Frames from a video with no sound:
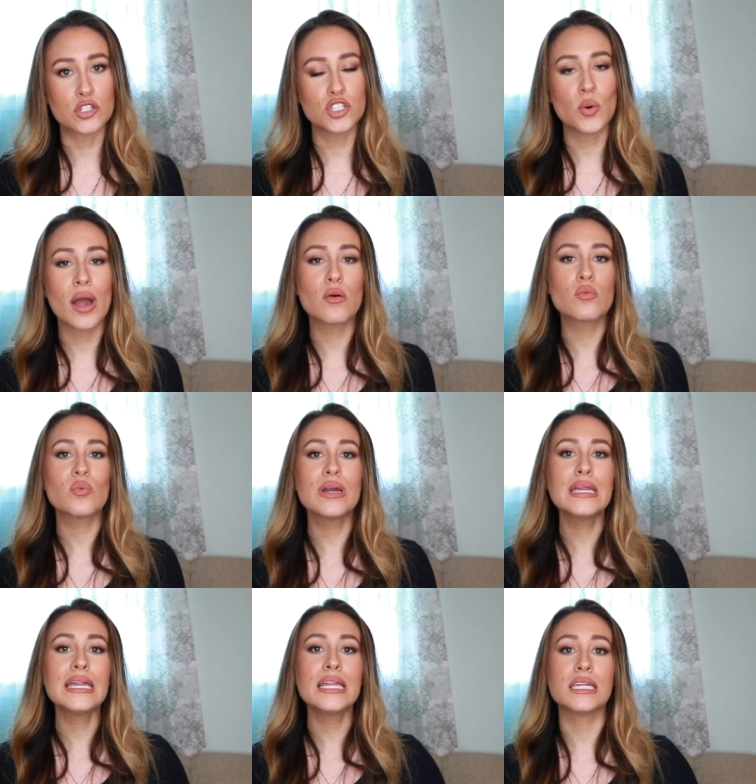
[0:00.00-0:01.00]
So I
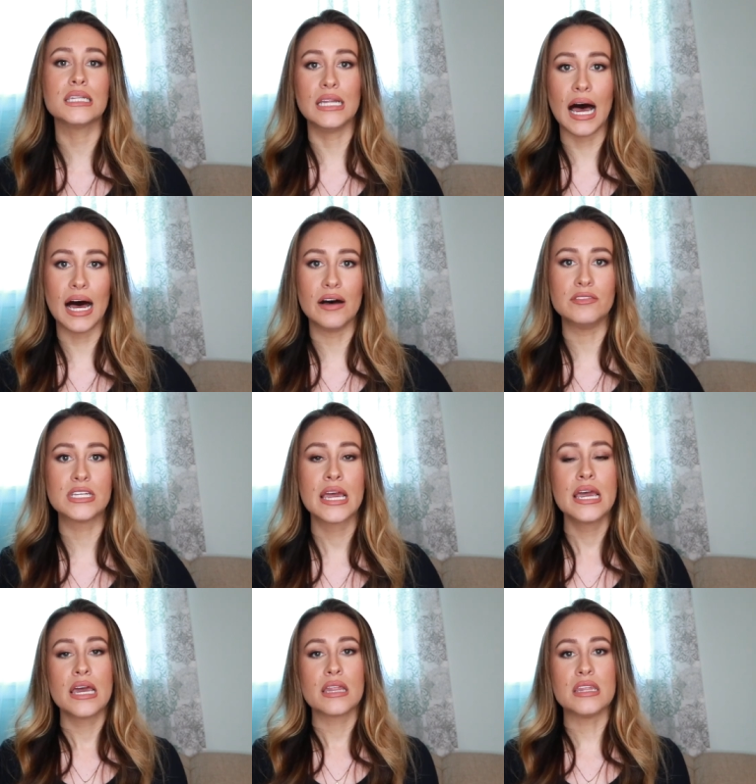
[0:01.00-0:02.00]
really loved
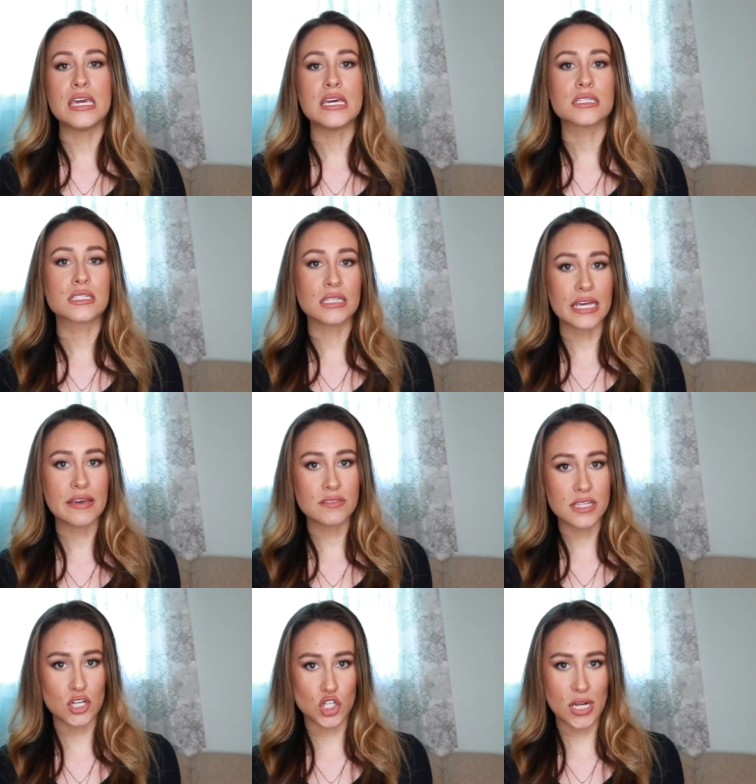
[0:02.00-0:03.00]
the
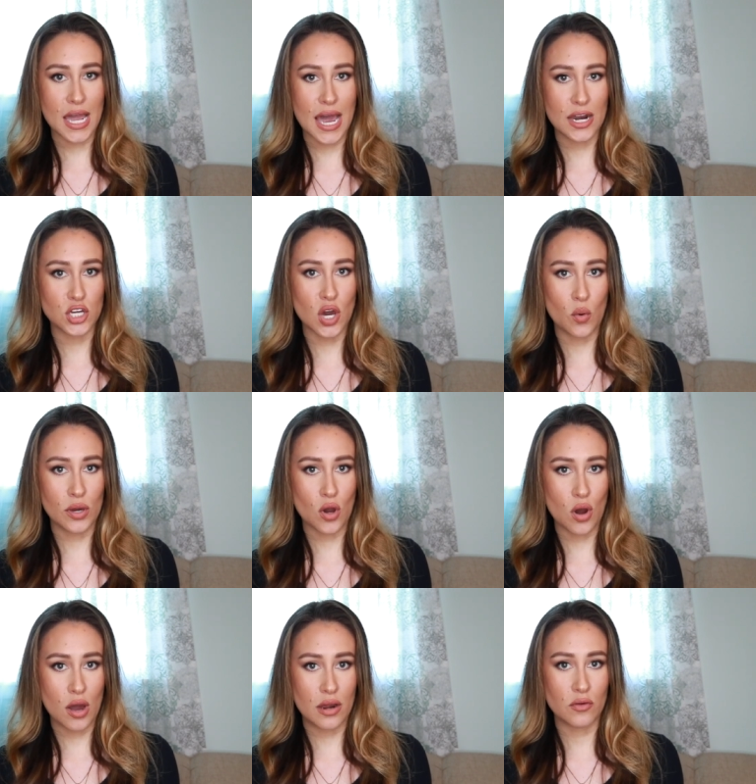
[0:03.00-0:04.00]
sleeves that she had going
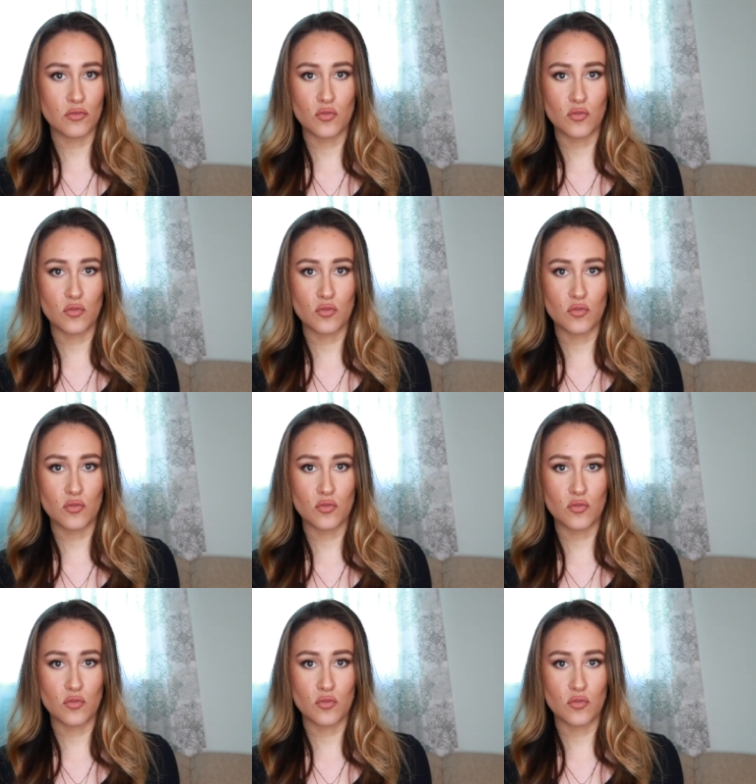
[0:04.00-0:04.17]
on